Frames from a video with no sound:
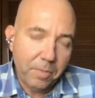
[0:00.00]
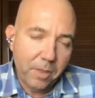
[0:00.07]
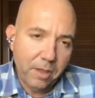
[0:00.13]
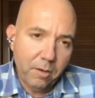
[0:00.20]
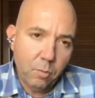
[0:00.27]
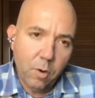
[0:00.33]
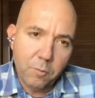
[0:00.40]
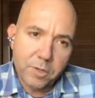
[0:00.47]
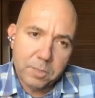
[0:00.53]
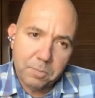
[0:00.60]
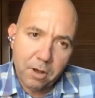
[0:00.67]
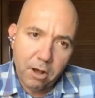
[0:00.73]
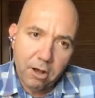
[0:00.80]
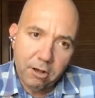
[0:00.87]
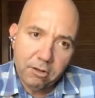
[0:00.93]
what was
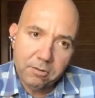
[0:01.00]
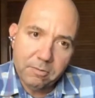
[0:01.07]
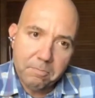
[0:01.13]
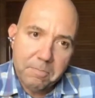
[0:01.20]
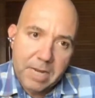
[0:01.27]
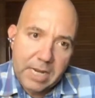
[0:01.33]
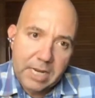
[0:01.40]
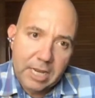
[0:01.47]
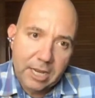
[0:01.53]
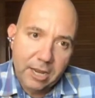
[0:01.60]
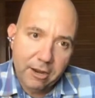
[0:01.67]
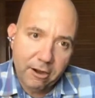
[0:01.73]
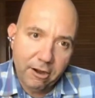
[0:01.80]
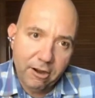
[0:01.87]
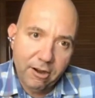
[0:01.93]
Paul meaning
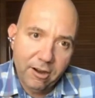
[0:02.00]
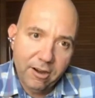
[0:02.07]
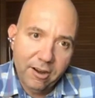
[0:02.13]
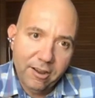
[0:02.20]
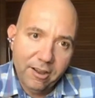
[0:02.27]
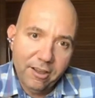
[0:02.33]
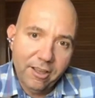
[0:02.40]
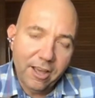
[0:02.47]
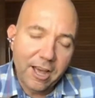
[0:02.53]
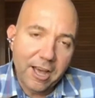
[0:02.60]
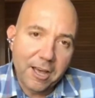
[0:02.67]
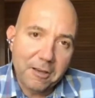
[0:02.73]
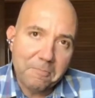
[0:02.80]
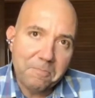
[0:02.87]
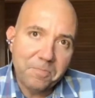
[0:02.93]
here.
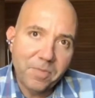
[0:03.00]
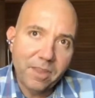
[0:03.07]
So